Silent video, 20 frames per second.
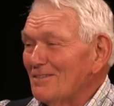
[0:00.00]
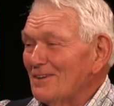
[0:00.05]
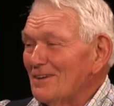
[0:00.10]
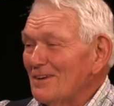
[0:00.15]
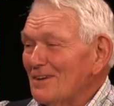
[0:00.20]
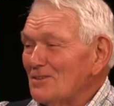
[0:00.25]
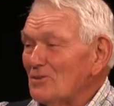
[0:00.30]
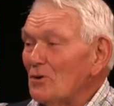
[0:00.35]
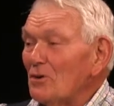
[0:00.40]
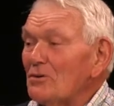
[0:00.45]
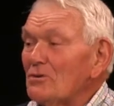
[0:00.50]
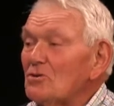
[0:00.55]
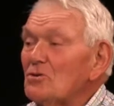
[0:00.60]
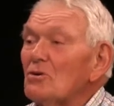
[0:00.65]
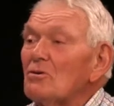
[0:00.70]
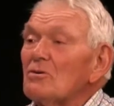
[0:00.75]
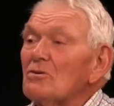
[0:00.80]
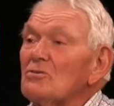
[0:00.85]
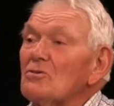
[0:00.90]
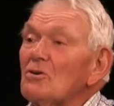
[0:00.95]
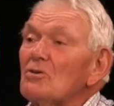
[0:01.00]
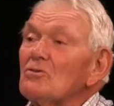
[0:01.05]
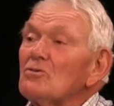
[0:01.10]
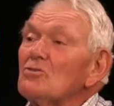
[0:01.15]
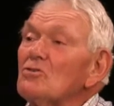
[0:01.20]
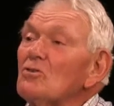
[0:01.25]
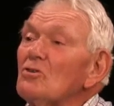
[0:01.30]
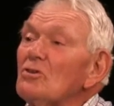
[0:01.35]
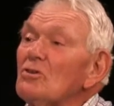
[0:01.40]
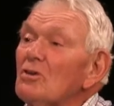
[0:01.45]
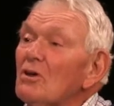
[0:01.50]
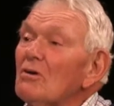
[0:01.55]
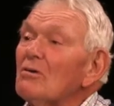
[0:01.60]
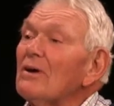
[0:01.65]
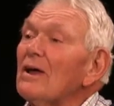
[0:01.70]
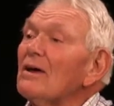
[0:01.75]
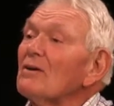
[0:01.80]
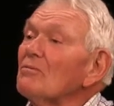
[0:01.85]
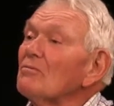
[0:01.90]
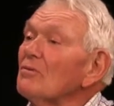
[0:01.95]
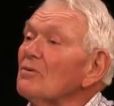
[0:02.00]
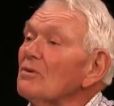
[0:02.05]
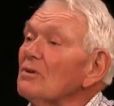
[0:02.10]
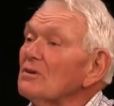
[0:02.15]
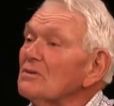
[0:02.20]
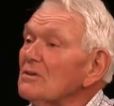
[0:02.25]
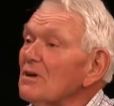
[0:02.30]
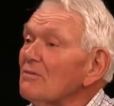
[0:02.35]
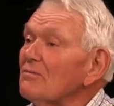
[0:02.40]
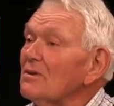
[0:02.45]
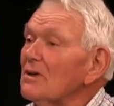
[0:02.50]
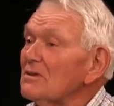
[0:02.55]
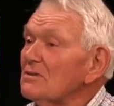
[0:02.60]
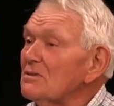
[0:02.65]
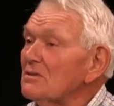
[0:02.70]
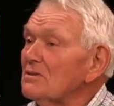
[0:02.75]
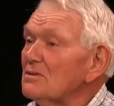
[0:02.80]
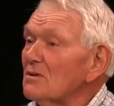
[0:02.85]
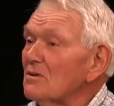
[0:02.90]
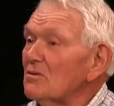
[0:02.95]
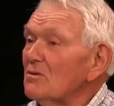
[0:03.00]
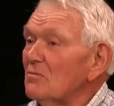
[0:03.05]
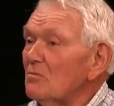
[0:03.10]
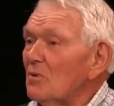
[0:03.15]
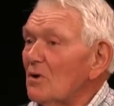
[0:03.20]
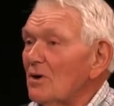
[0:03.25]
So there's good turnout for this stuff. That's just the good part.